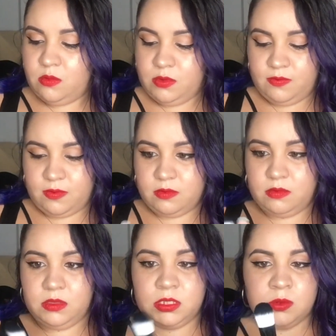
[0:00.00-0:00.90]
We,
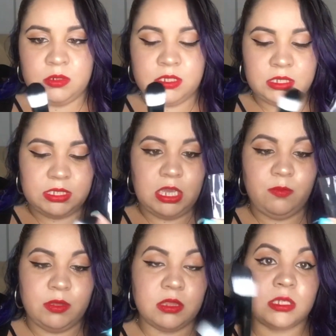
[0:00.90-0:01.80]
this one doesn't say,
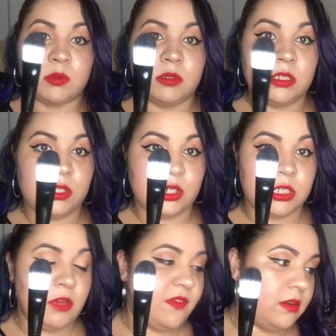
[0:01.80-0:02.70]
but this one is
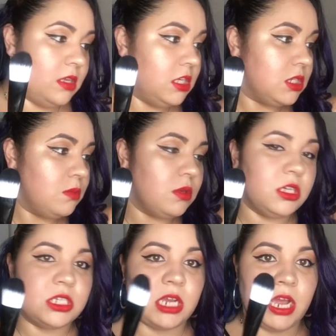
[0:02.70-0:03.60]
usually a foundation
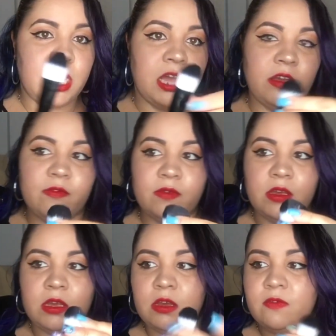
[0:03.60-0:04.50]
brush. I have a
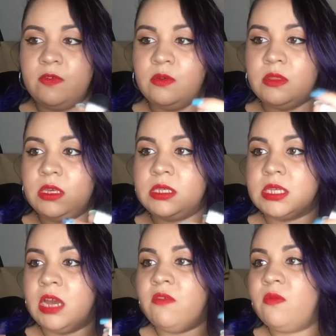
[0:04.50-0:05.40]
few of
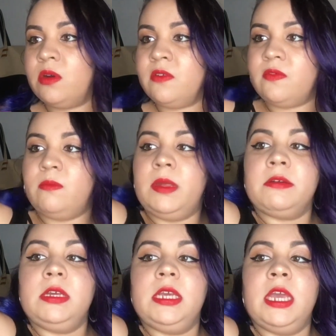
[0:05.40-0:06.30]
these. I have one from
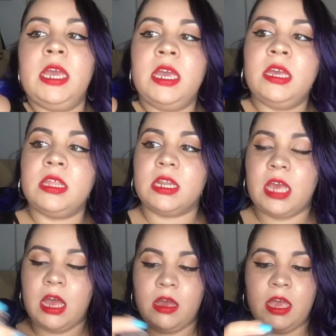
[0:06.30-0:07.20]
Mary Kay that
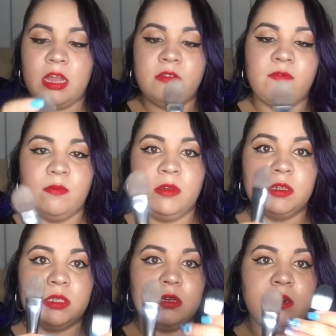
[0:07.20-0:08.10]
I had from
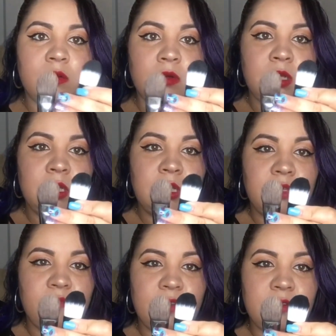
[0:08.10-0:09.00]
years ago.
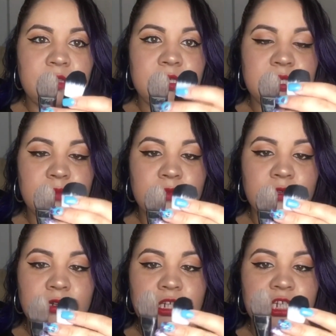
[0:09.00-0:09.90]
Very
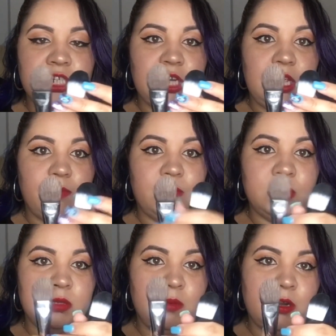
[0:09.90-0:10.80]
similar shape.
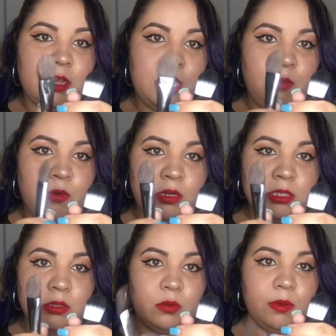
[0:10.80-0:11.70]
This Mary Kay one
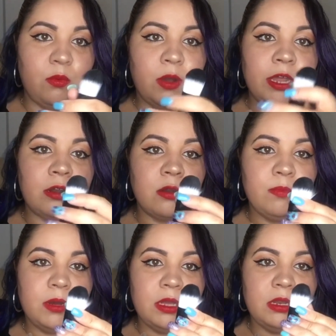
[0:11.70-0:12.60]
is a little bit wider,
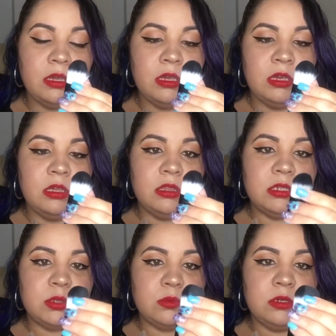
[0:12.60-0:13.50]
but
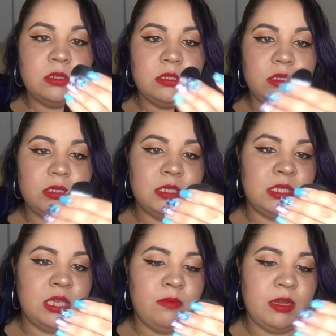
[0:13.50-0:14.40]
this one,
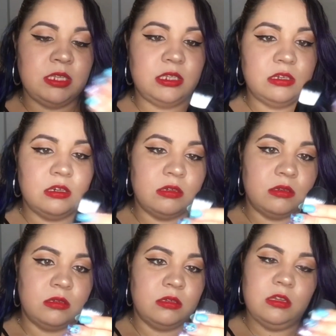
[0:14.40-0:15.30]
same idea.
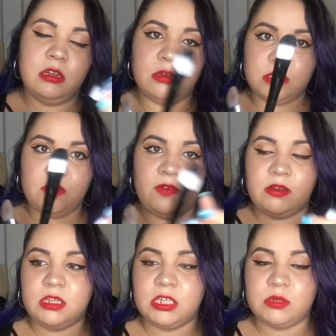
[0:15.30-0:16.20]
You know, it's a
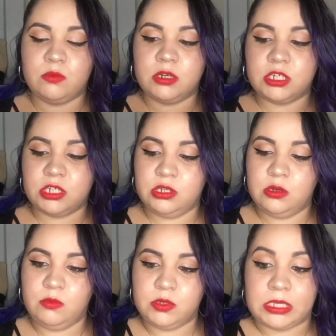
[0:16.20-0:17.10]
foundation brush. You
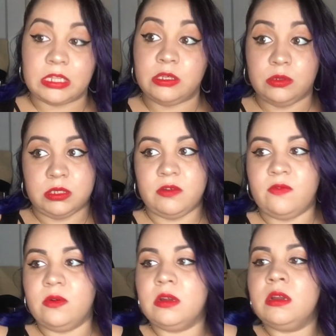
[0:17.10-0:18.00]
could mostly use it
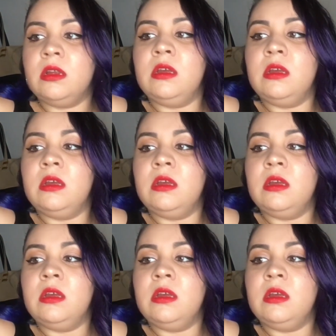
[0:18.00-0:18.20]
for.